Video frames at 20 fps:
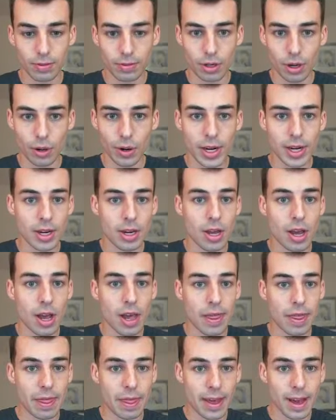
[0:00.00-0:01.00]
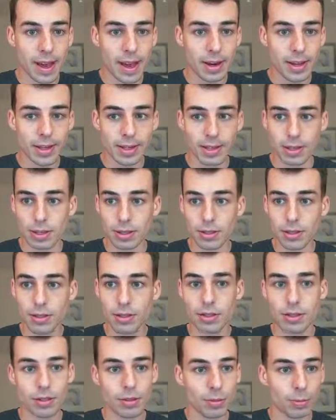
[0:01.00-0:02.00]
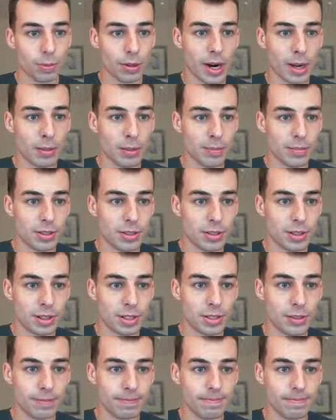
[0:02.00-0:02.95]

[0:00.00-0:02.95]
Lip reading: all right. That is problem C.